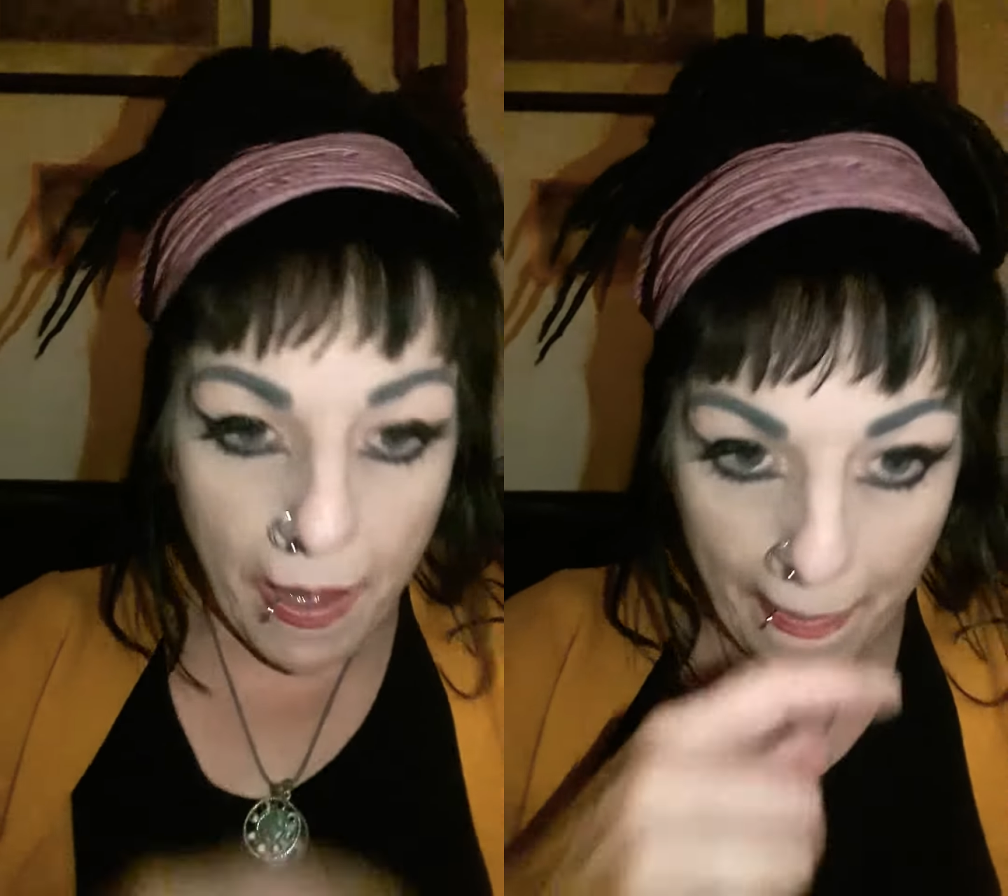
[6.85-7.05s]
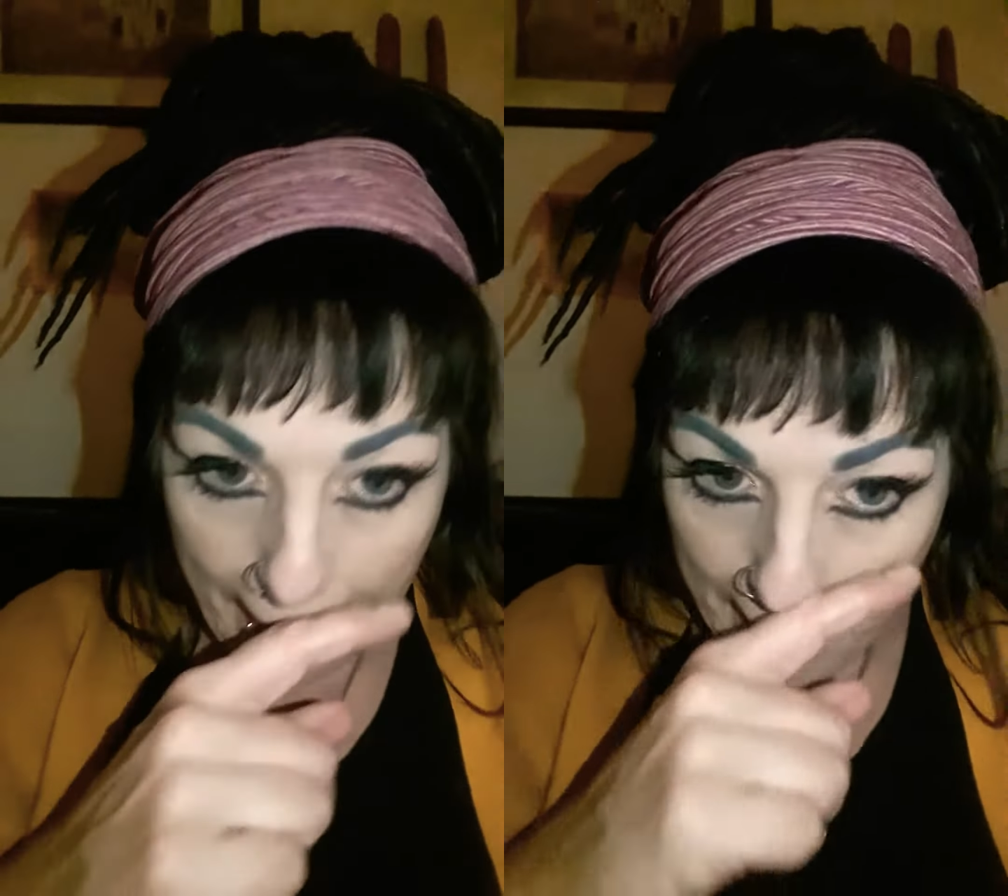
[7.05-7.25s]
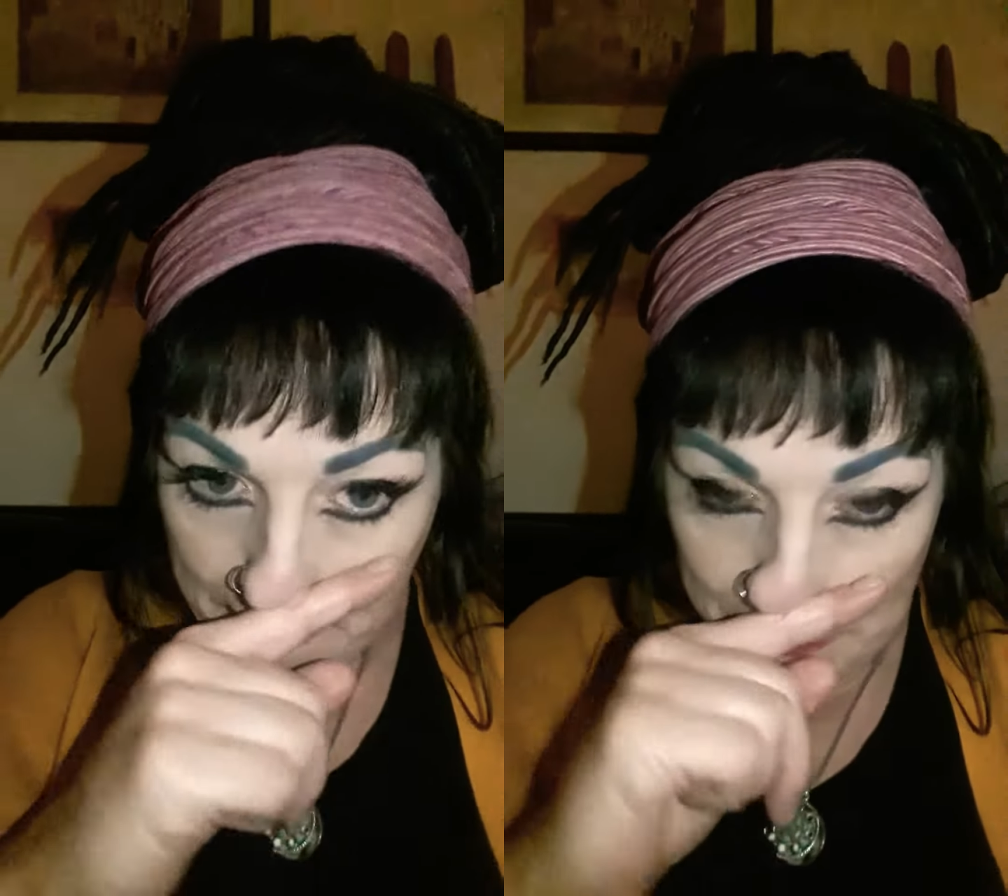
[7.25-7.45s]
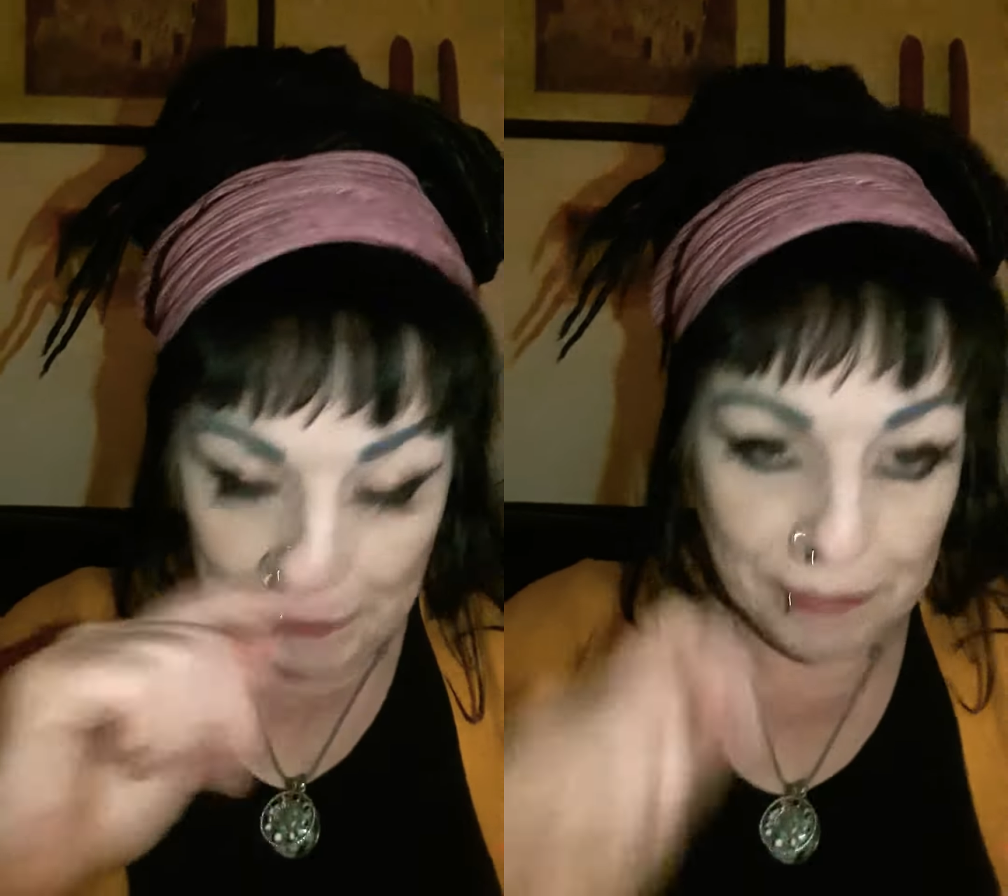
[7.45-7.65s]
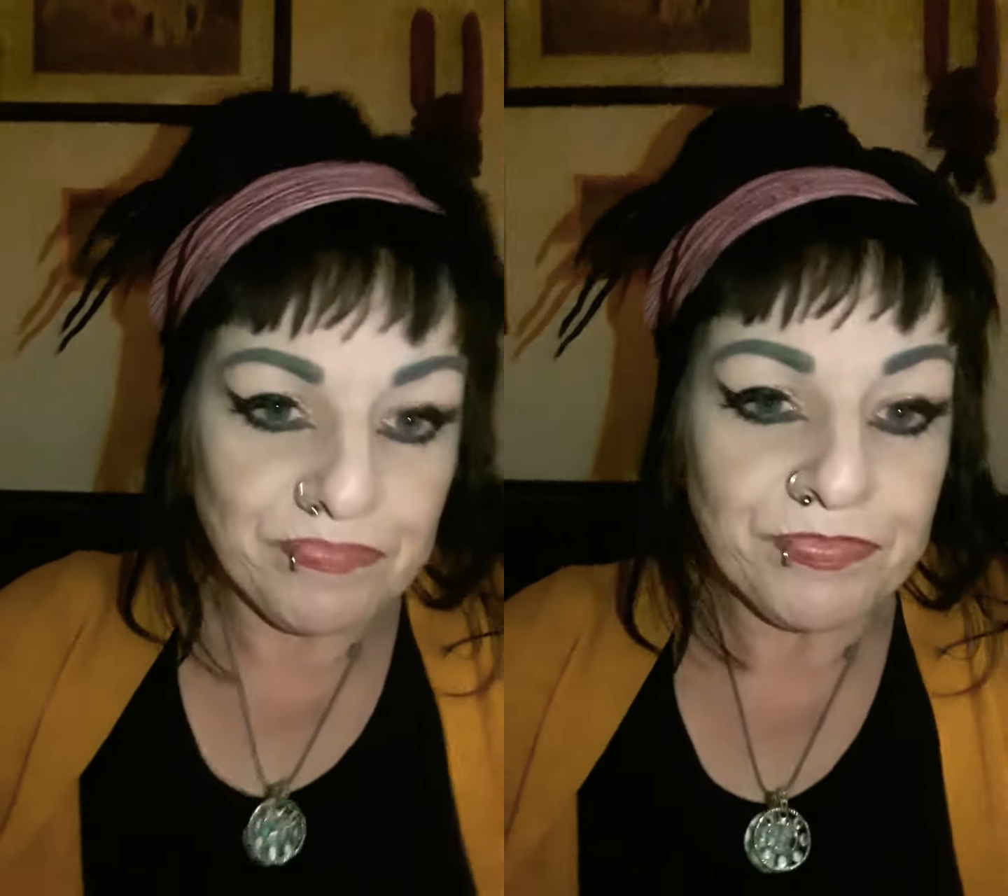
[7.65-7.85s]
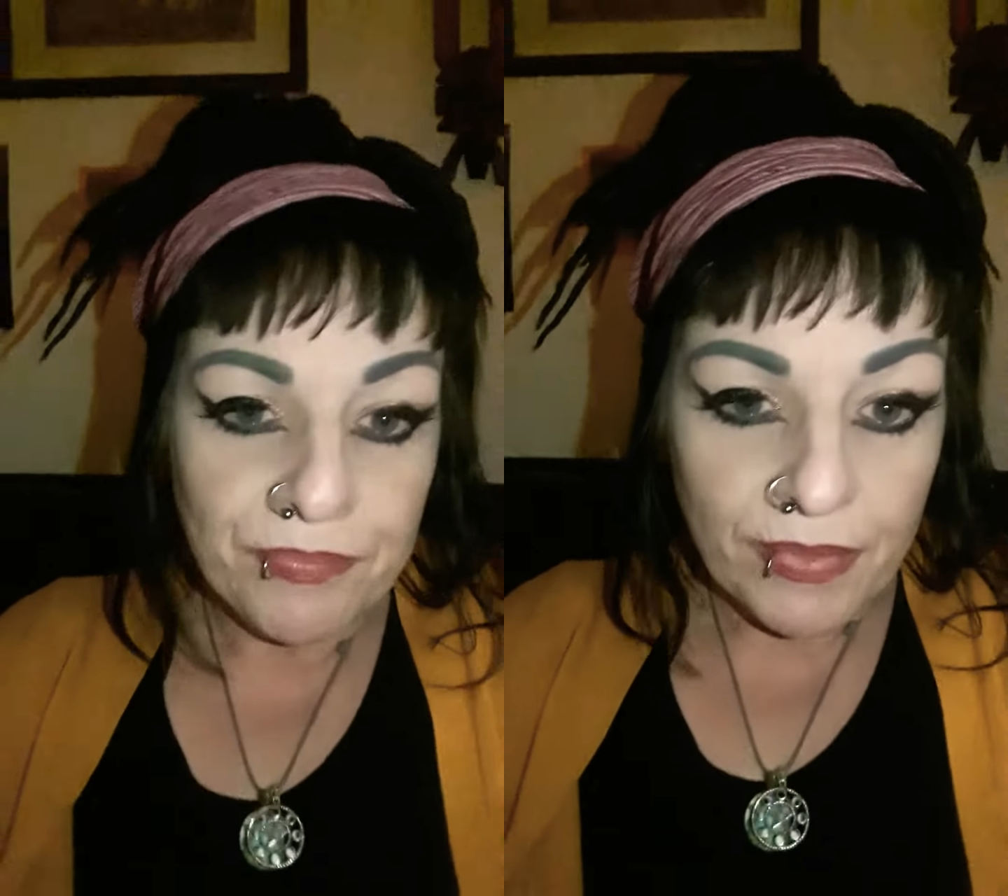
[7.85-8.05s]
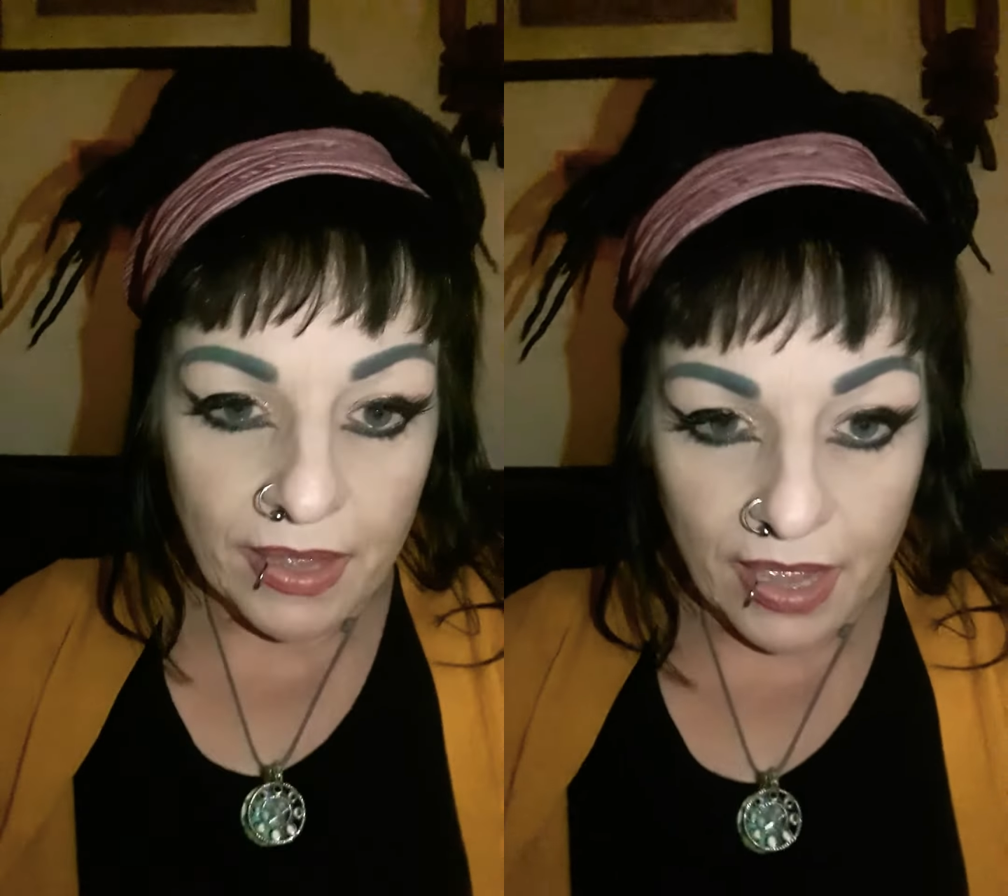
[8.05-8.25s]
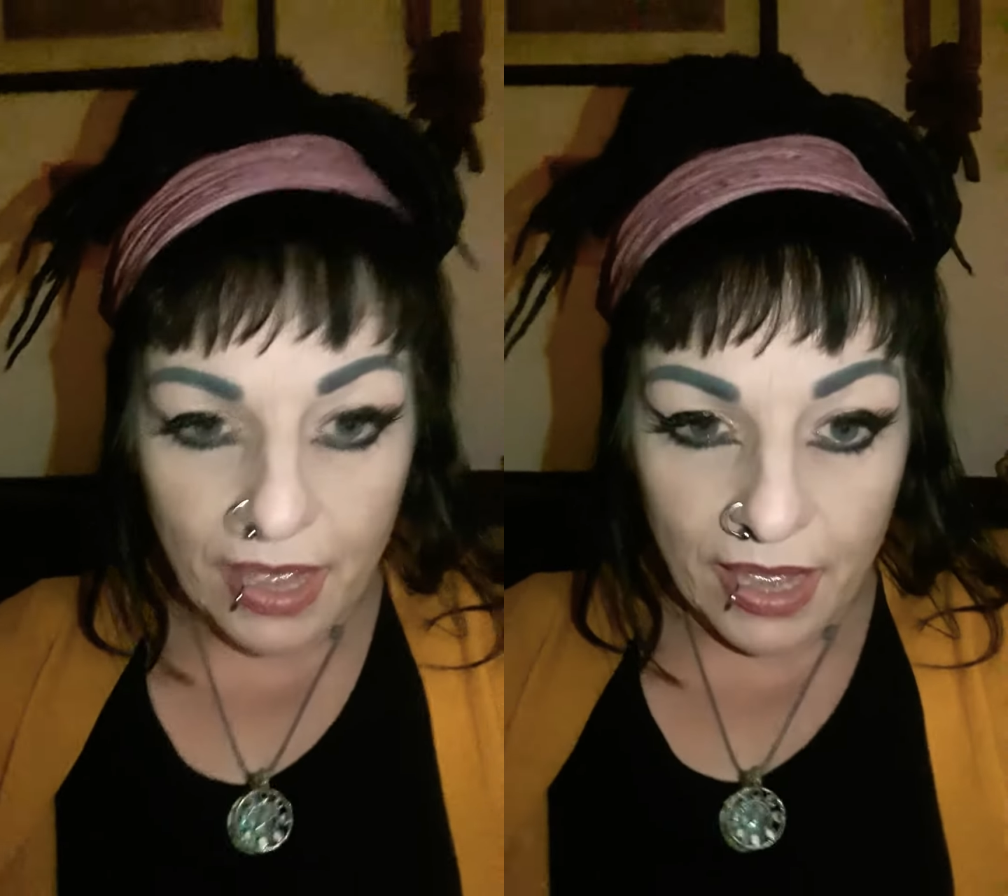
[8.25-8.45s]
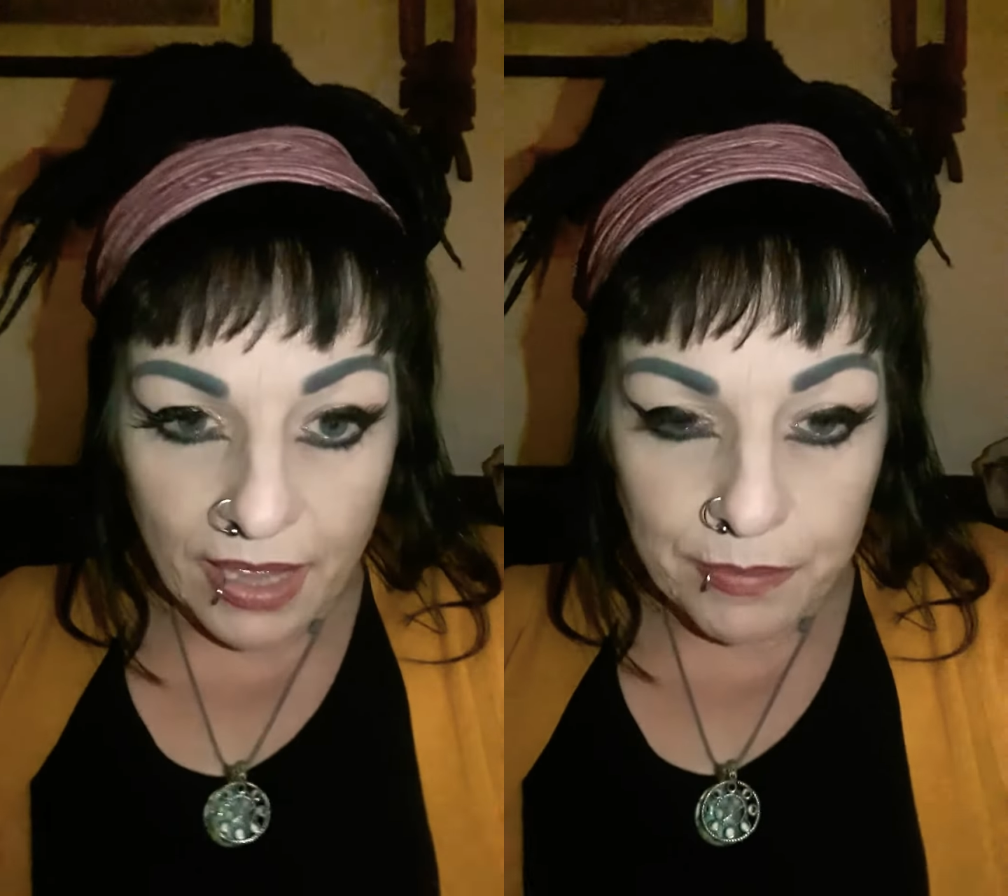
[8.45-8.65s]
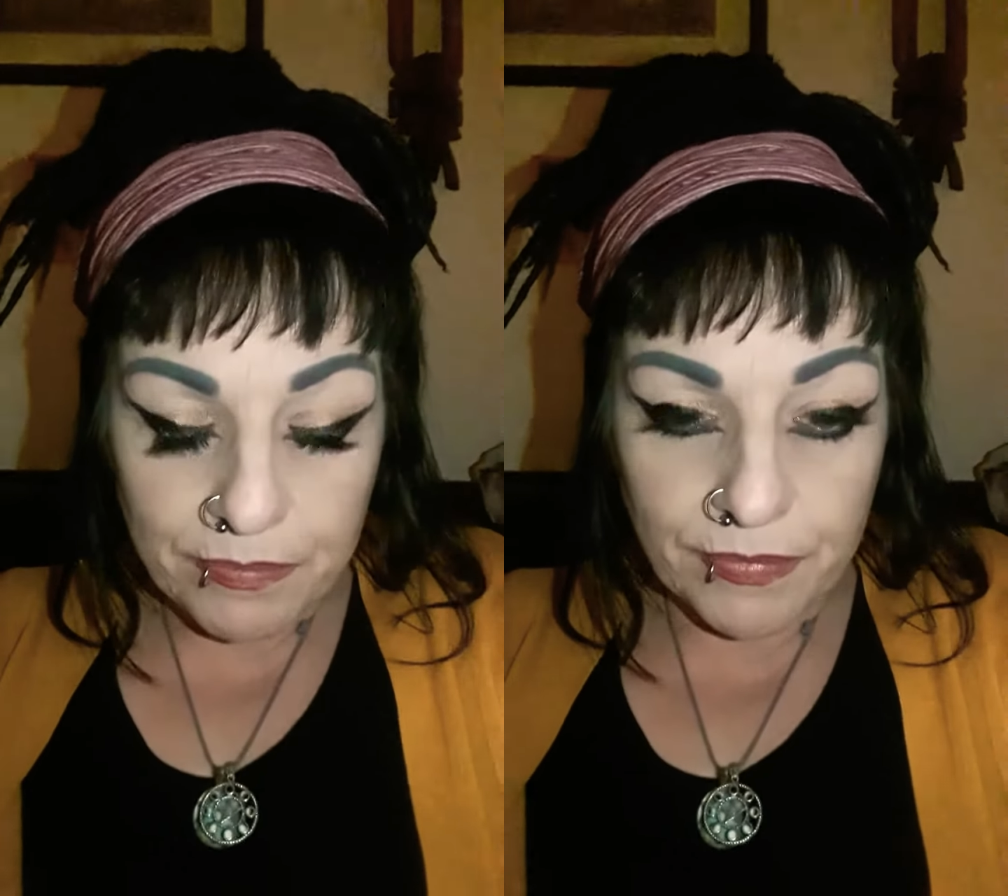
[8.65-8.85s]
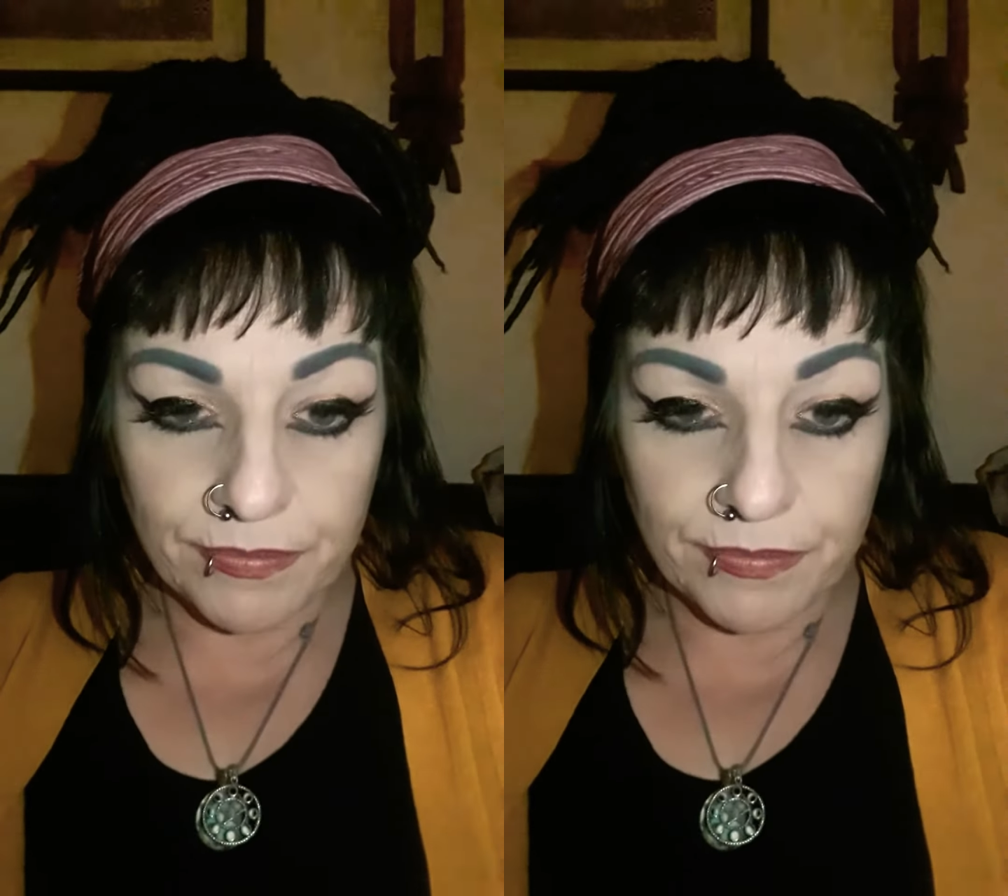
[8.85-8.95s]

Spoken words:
I'm